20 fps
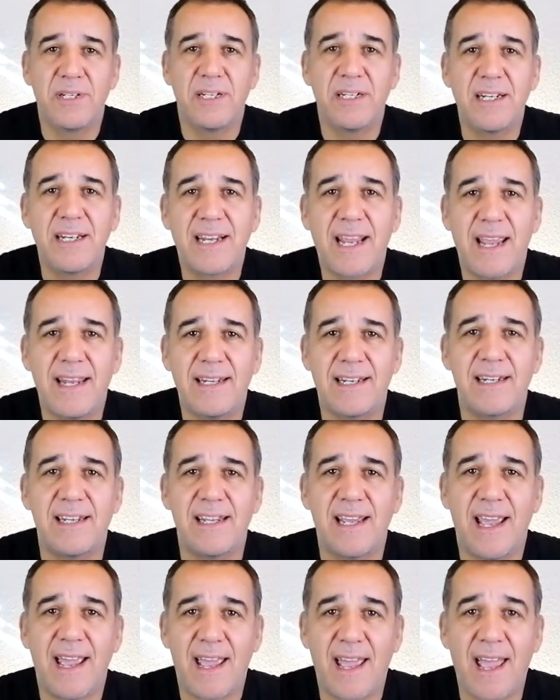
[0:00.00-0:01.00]
didn't get
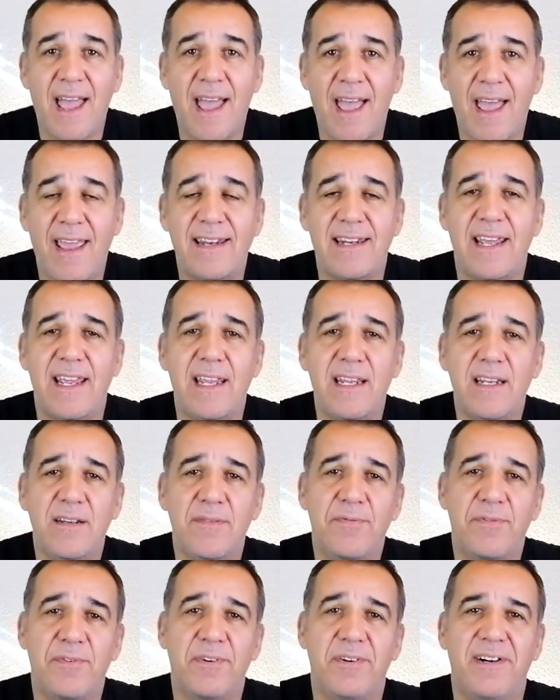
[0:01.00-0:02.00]
any headache
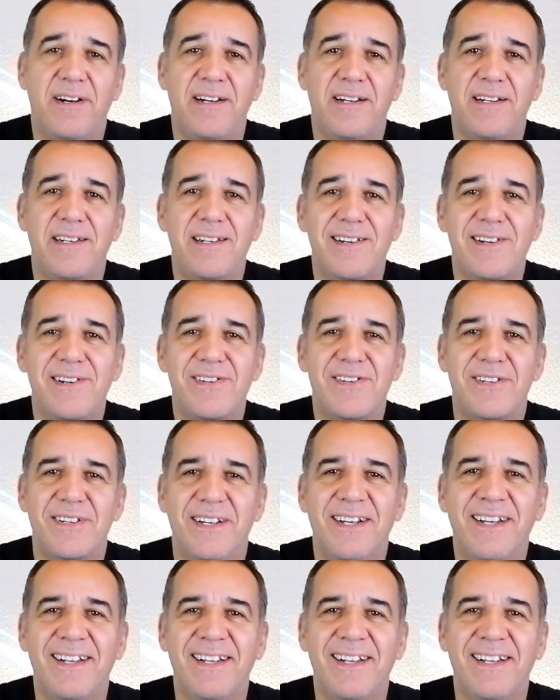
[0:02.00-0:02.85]
for this